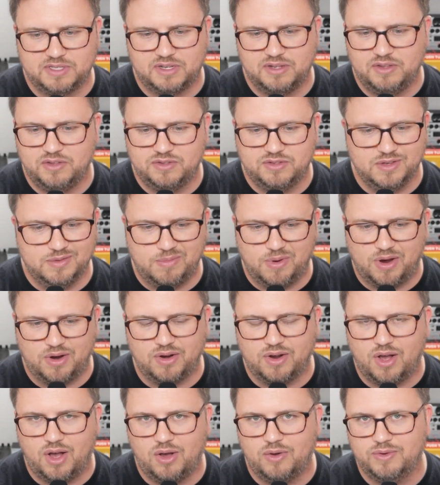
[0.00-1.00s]
on YouTube
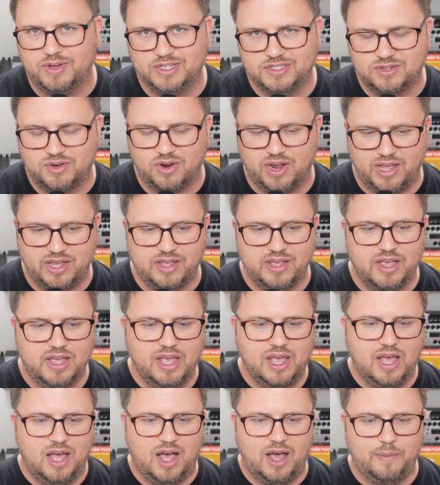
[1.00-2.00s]
aren't always great,
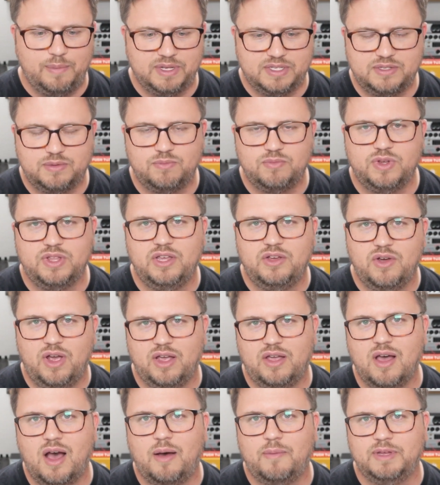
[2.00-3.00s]
uh, but some really
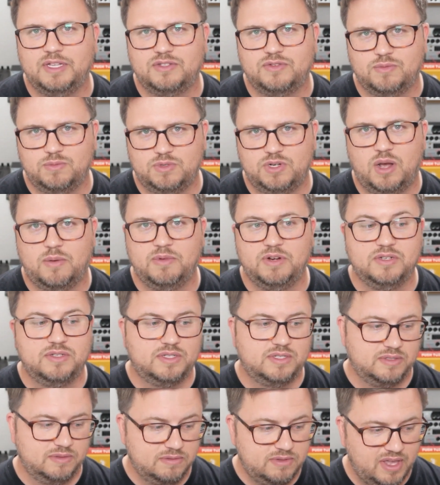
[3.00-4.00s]
great comments from
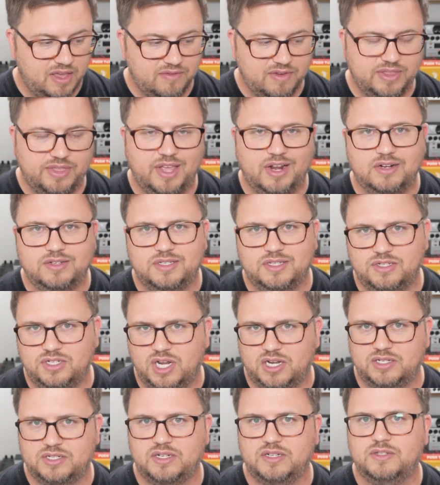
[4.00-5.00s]
drummers giving their
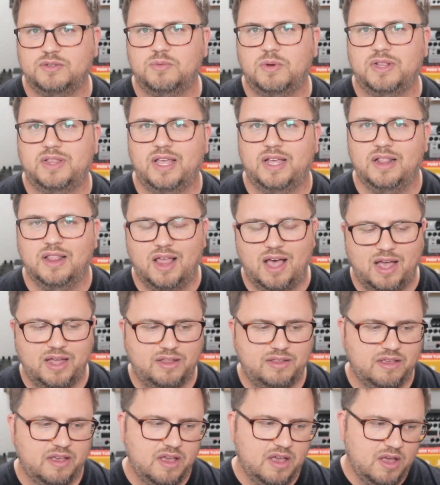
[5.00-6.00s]
suggestions, what they
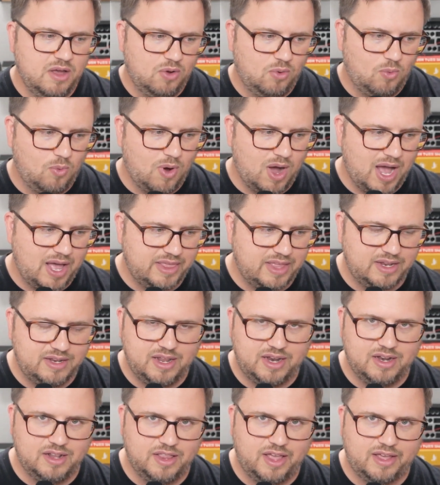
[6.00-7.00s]
liked, why they
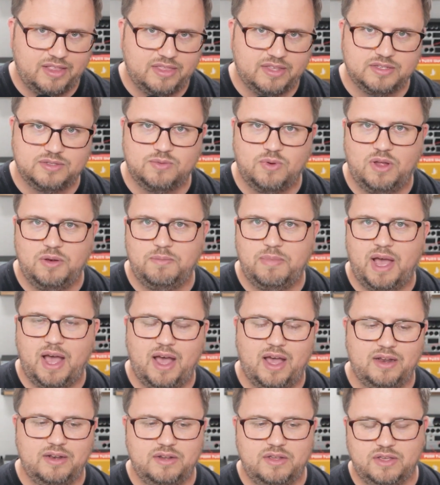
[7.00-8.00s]
didn't like this one
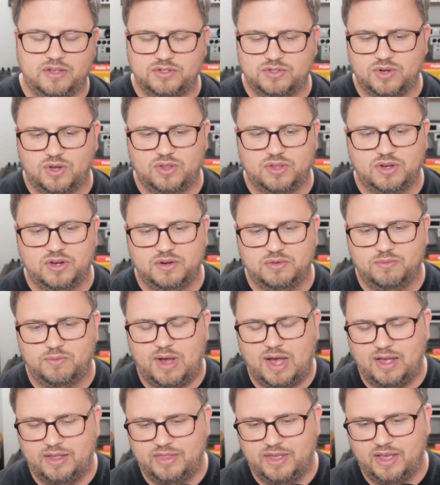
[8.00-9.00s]
pad controller,
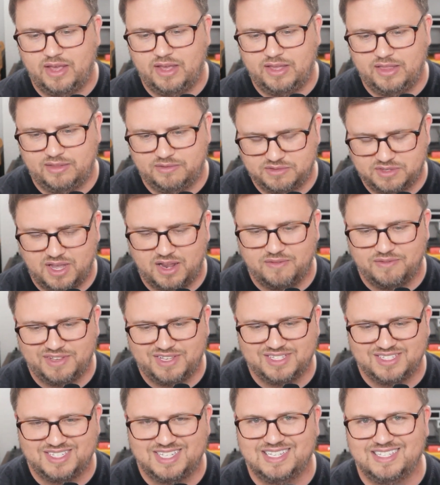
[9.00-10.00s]
why they there's kind of a
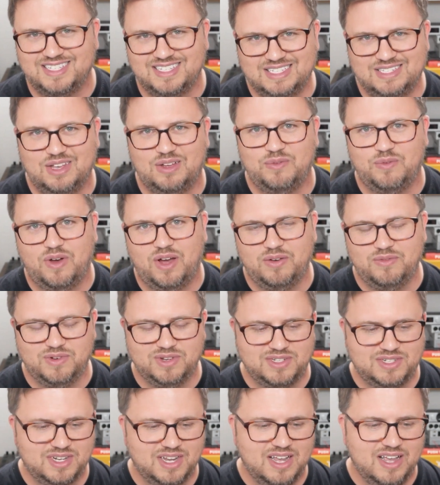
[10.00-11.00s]
consensus on one,
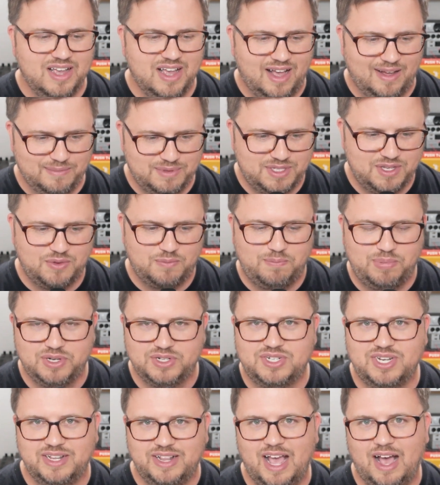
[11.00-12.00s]
which I'm still
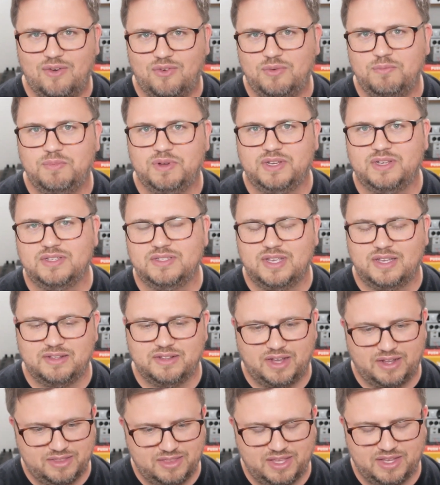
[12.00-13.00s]
pushing that one because I,
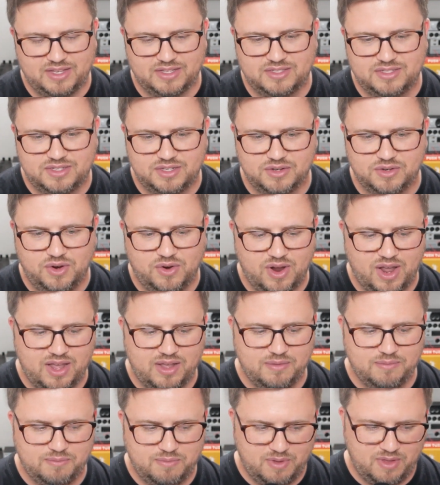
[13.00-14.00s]
I think it's still
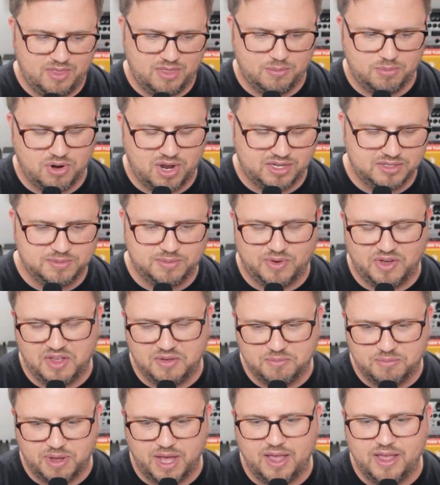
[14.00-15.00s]
great in the price
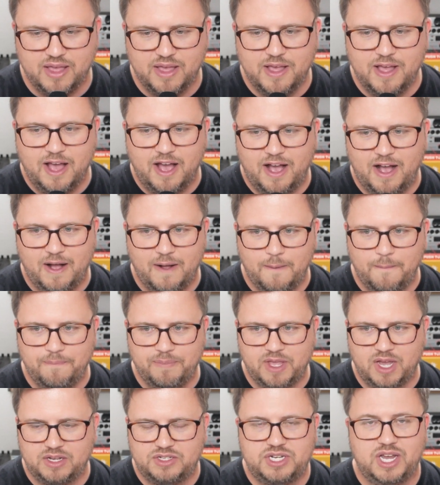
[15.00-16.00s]
point. But um,
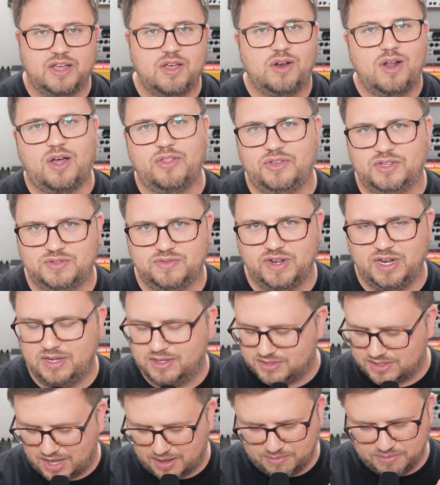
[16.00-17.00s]
check out all those
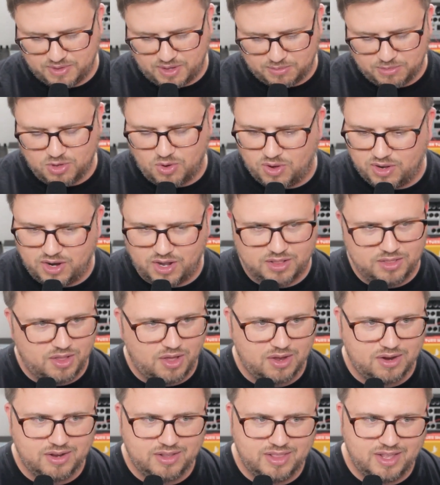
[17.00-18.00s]
videos. I'm, I'm going on
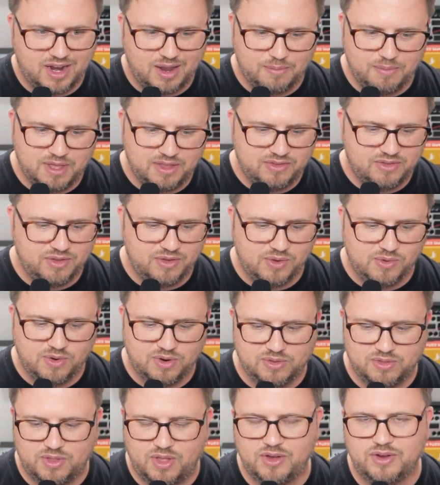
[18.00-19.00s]
longer than I meant to
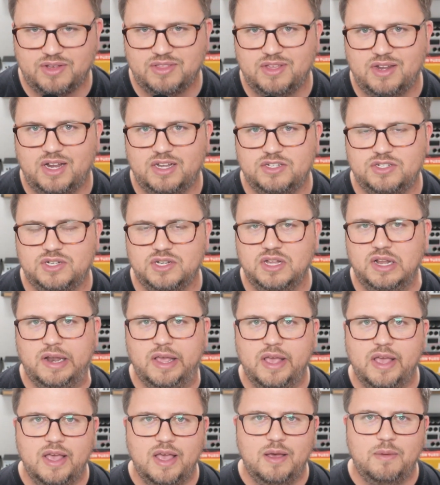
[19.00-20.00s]
or longer than I should.
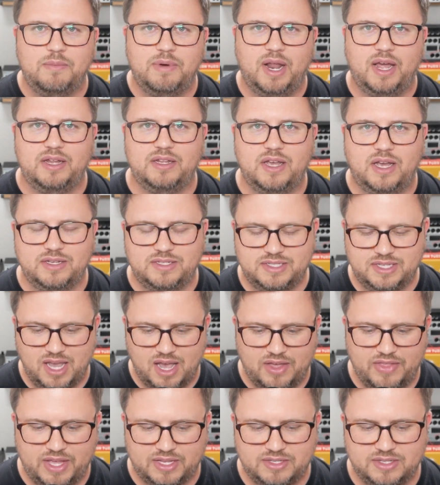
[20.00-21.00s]
But I, I say
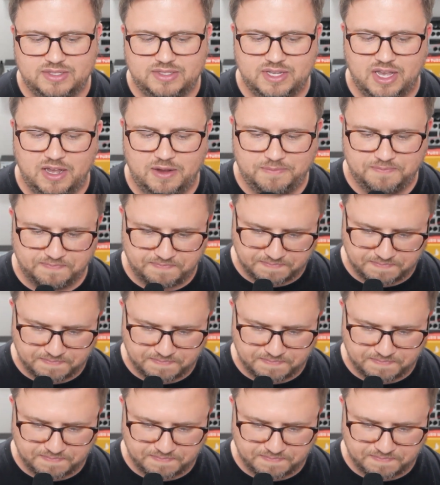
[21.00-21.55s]
all that to say